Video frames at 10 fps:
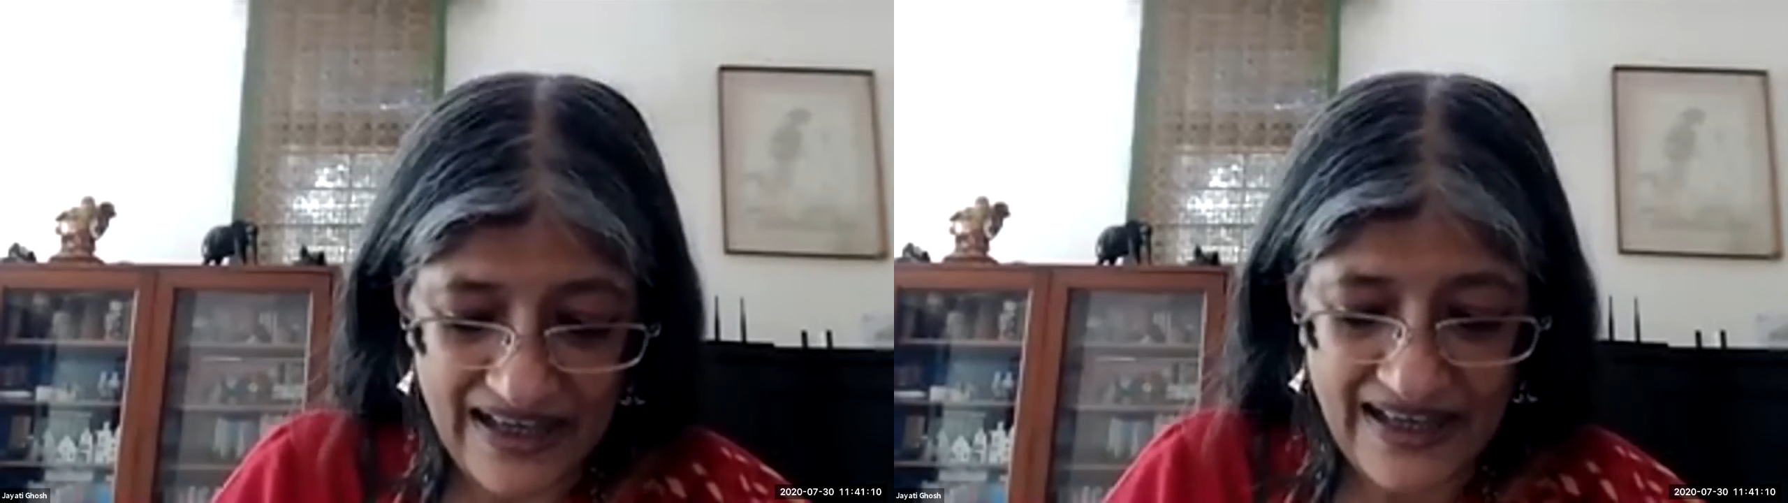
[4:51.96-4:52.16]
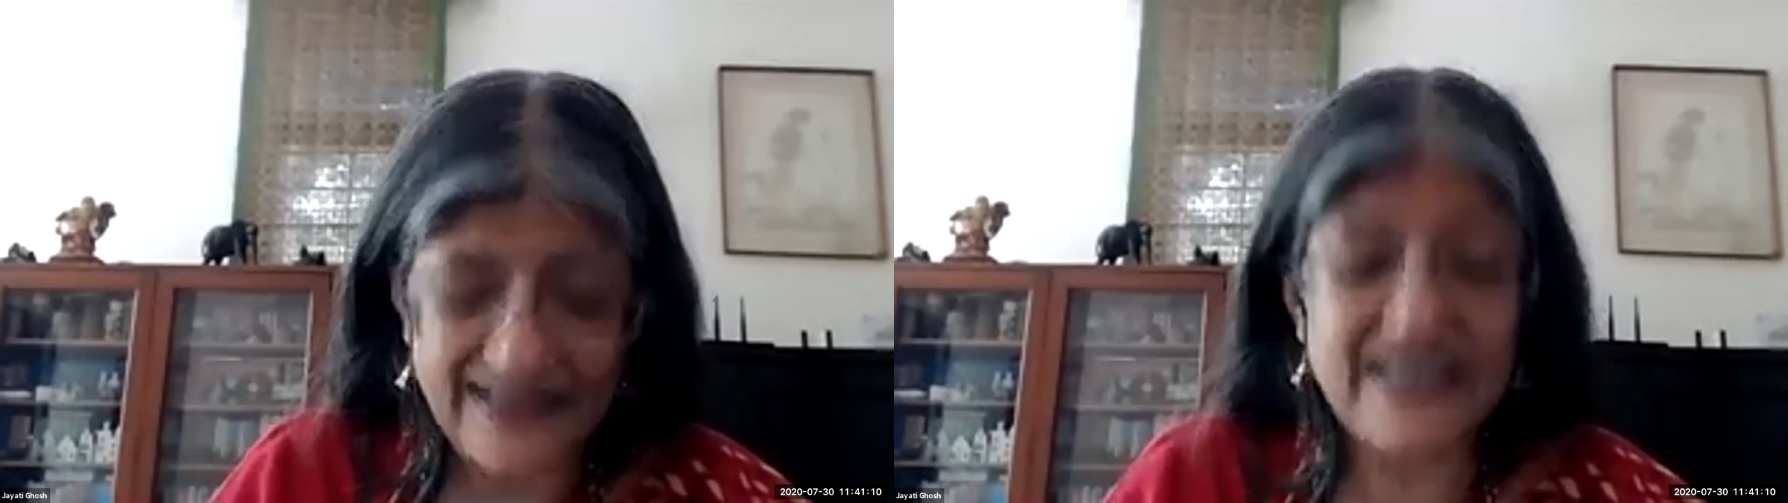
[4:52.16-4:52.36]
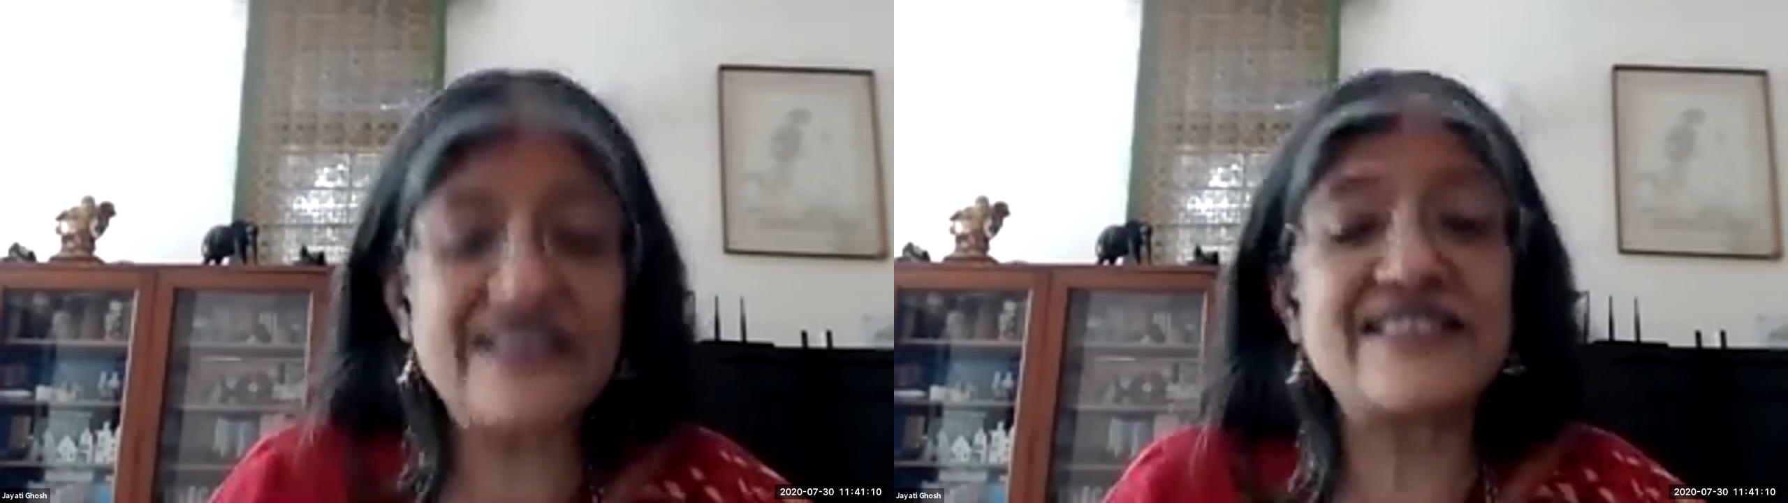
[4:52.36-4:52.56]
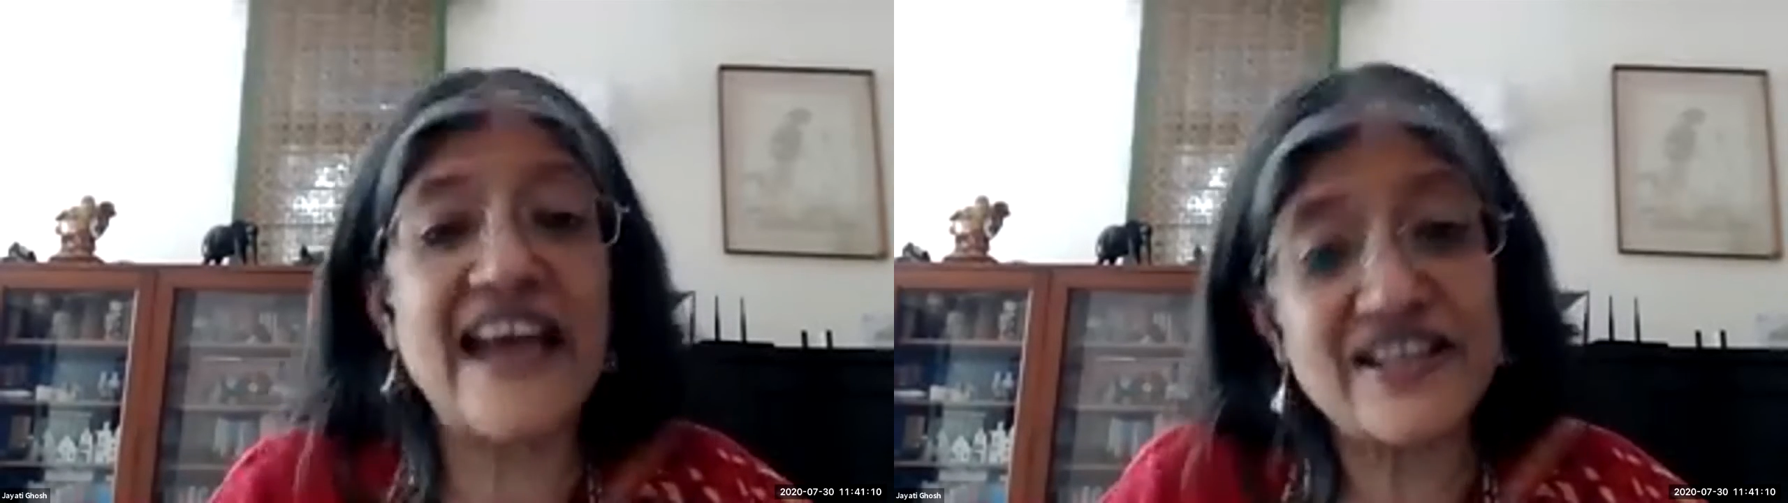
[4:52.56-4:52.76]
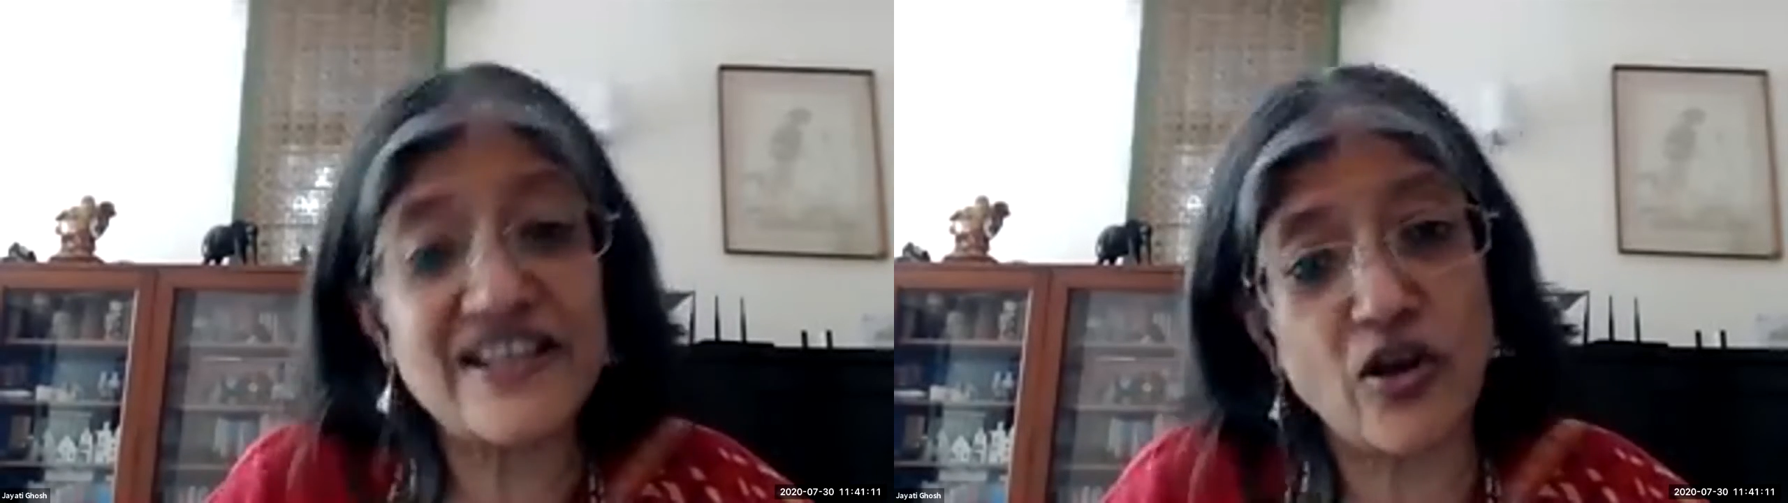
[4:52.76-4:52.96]
The
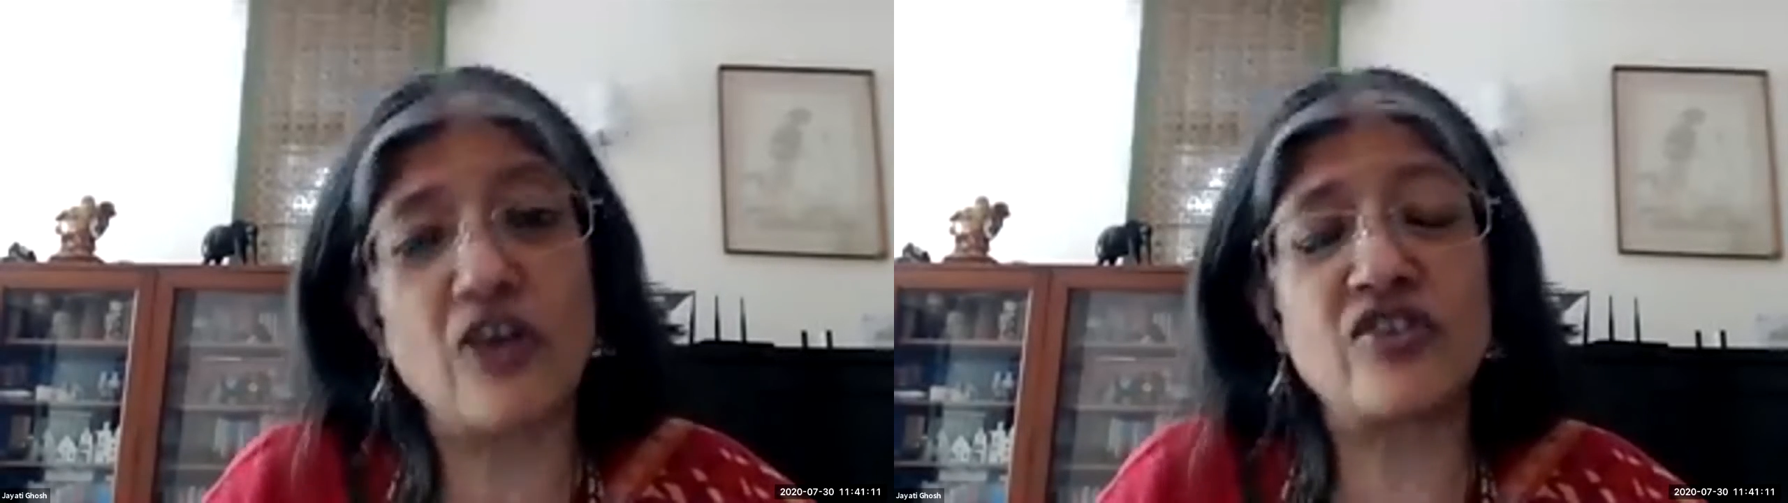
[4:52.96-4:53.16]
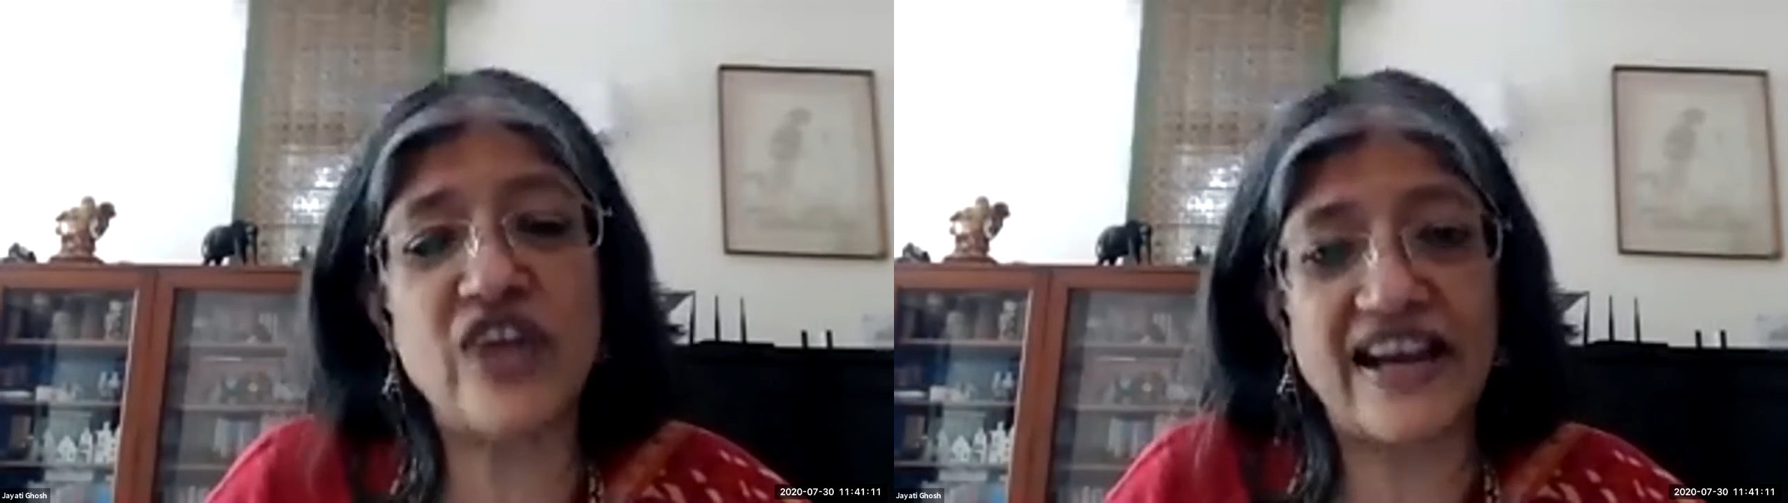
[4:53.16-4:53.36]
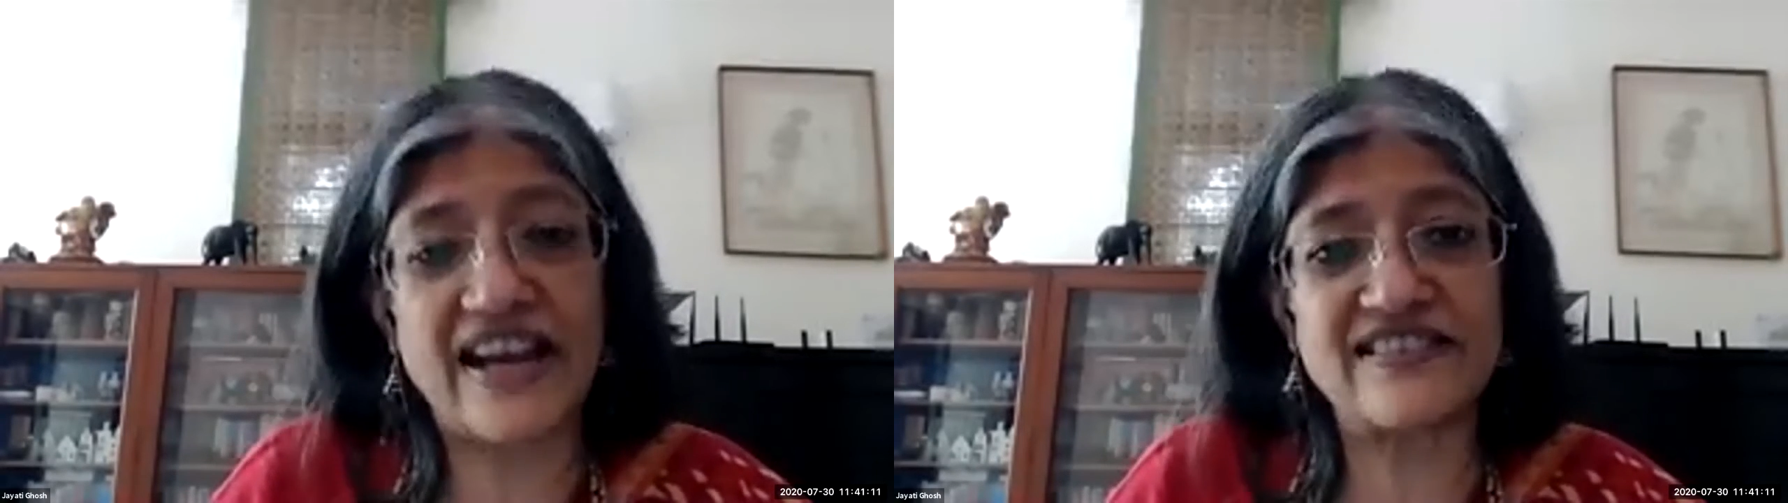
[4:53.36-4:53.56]
debt contracts,